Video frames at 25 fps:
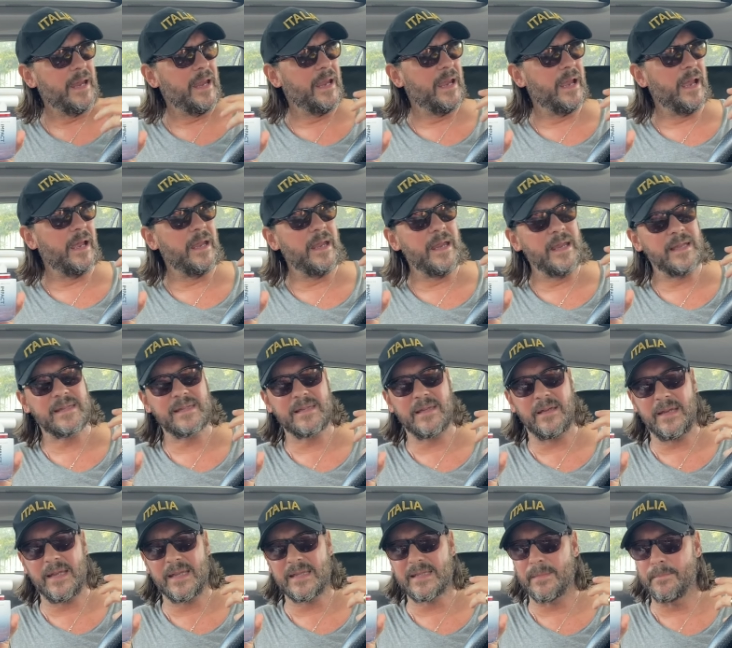Uh, it's
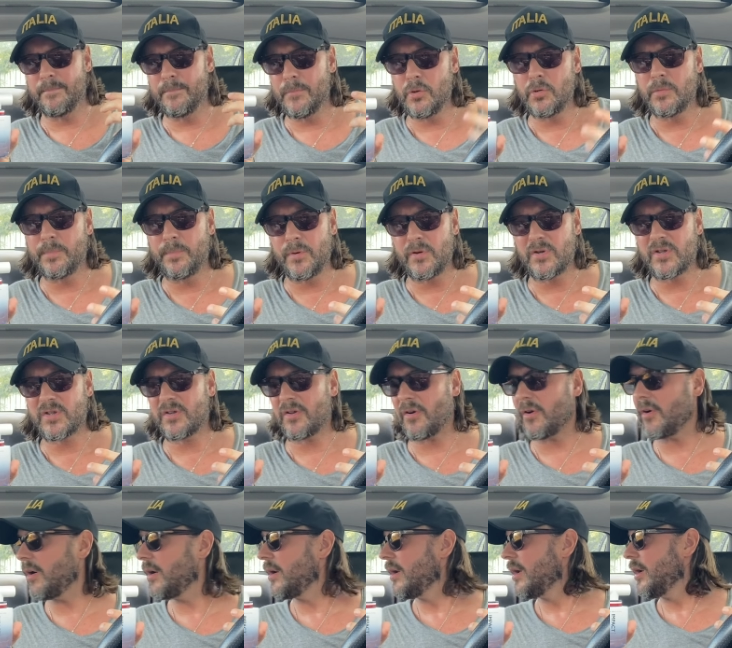a, it's a mood
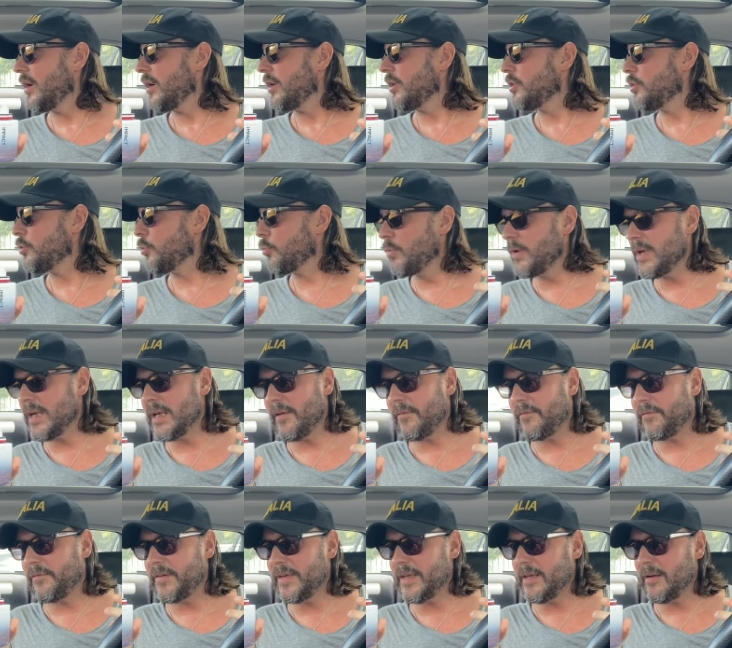booster. You really
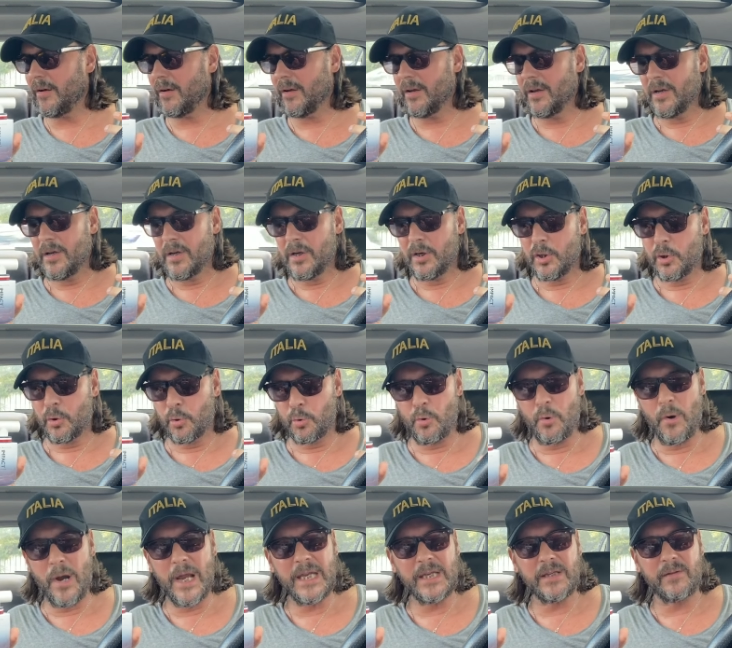feel
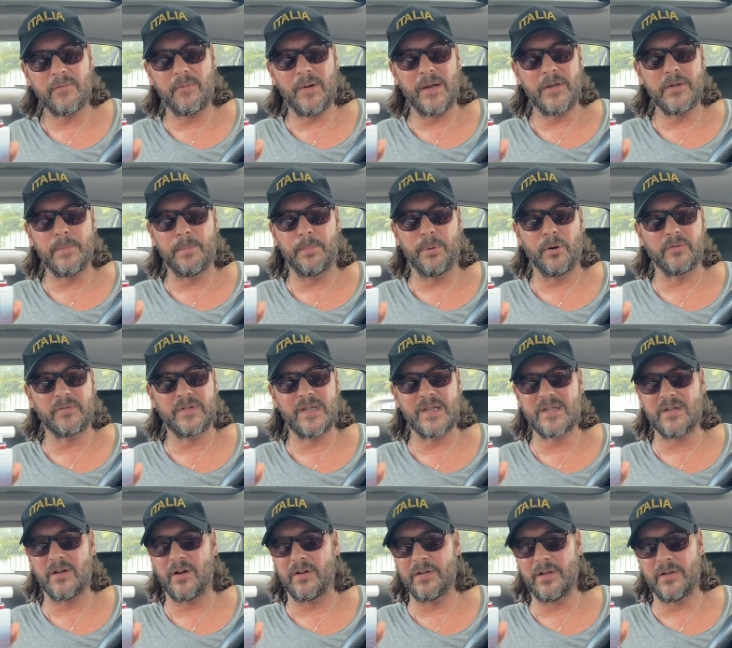great when you put
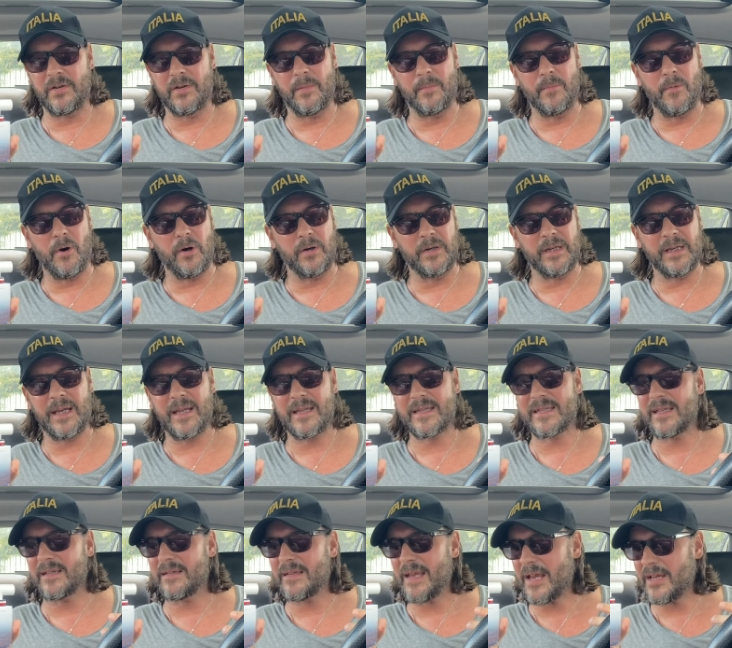this on in the morning.
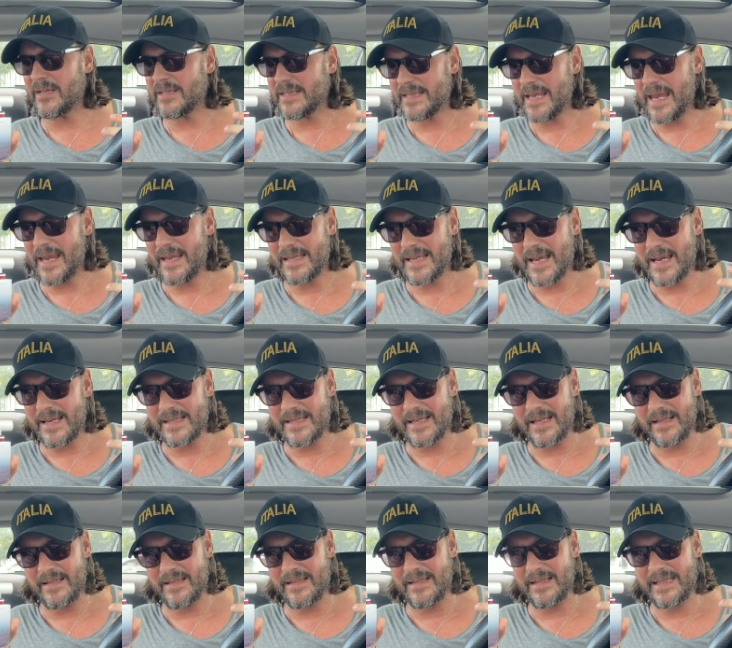It's a, as as I
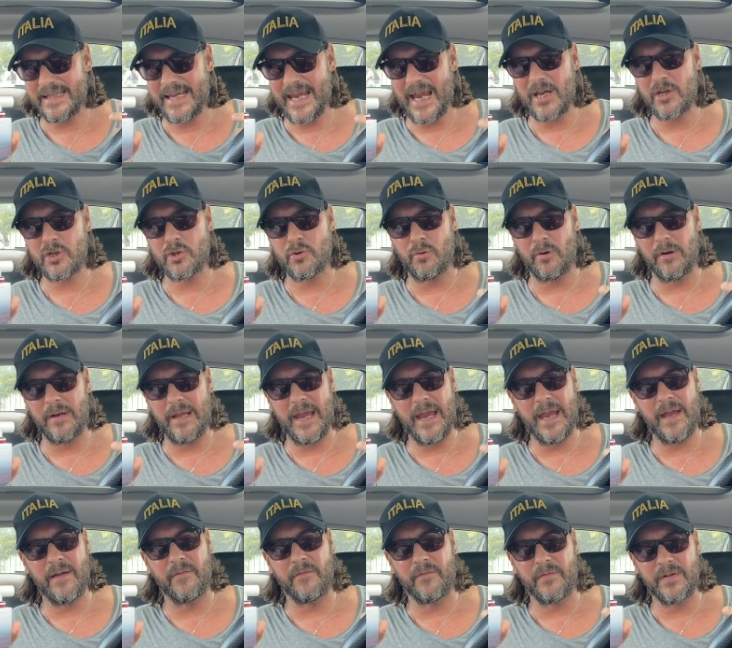said, is a casual
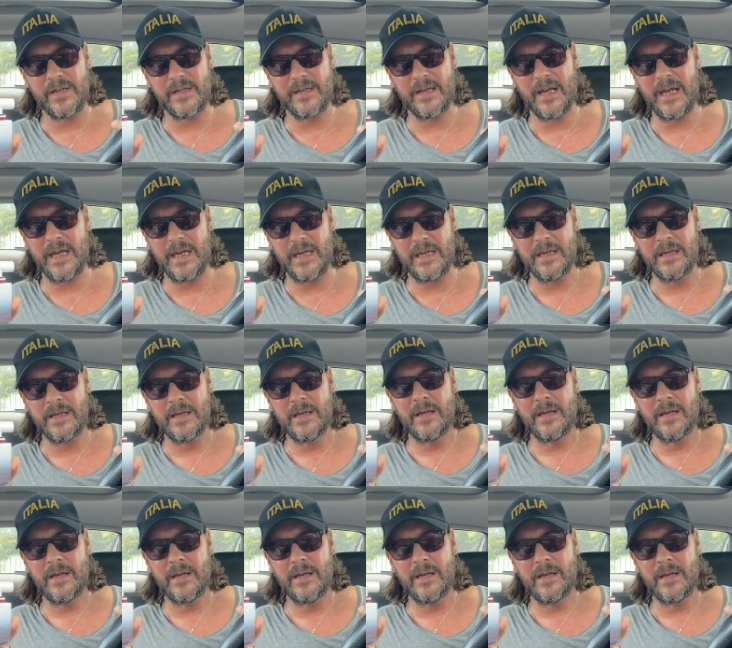everyday